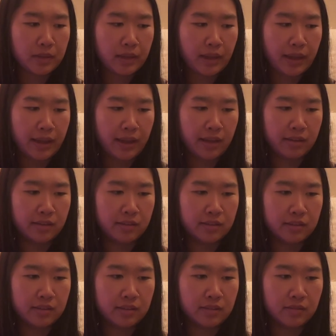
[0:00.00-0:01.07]
And
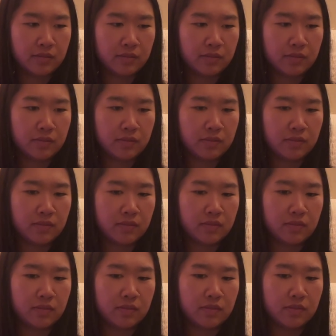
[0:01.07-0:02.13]
if
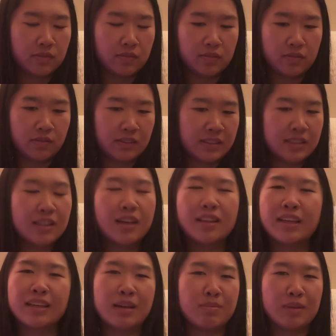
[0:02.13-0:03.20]
it's not
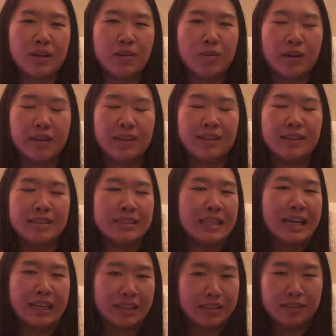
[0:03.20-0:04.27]
like I'm gonna want to
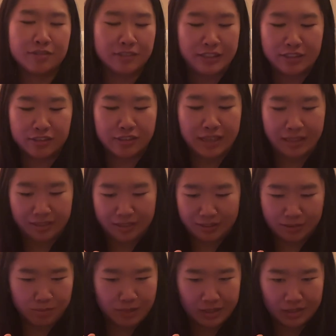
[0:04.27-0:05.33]
exactly recreate
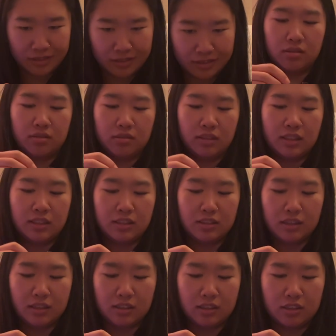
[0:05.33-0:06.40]
this mix. Let's
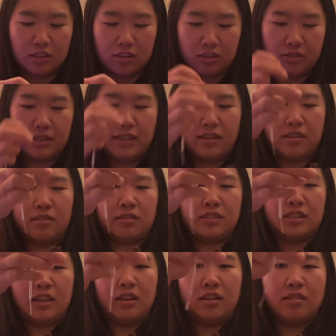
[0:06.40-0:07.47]
not constrain
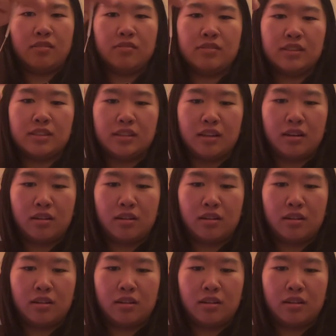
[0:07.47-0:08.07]
ourselves, our